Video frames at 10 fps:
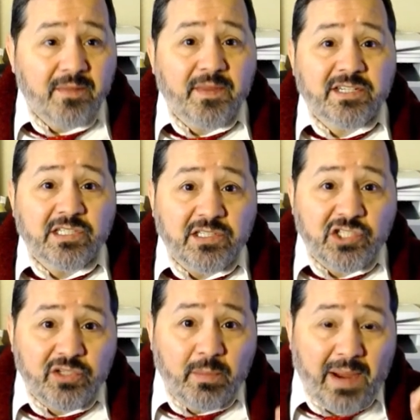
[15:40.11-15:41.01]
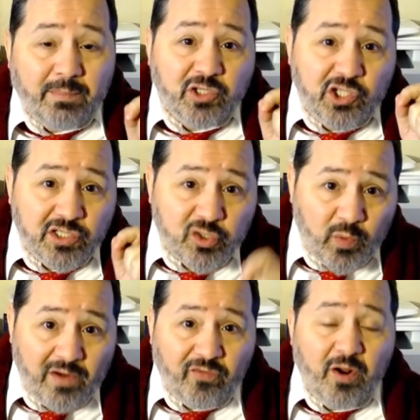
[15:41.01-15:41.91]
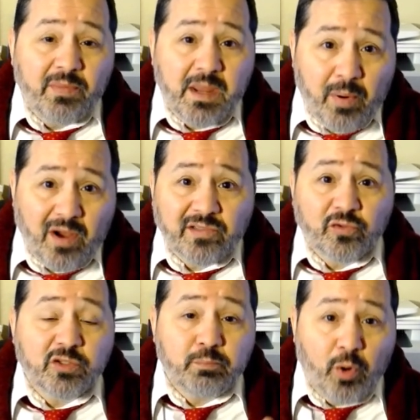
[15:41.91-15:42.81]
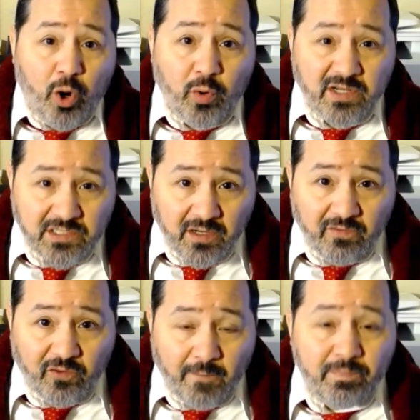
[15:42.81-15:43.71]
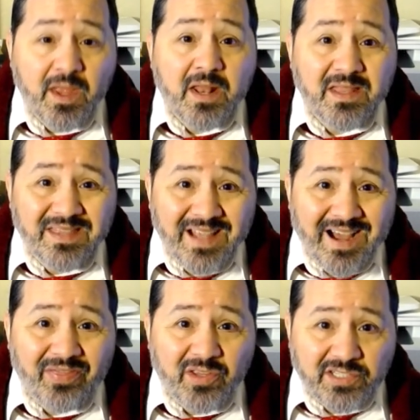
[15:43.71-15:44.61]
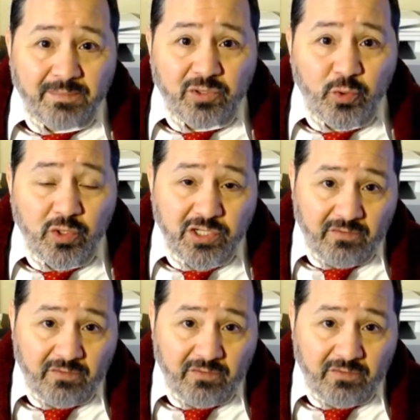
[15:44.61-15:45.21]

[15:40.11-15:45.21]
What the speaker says: This is the Bible Jesus read from, the apostles Paul would have studied from, not the Septuagint.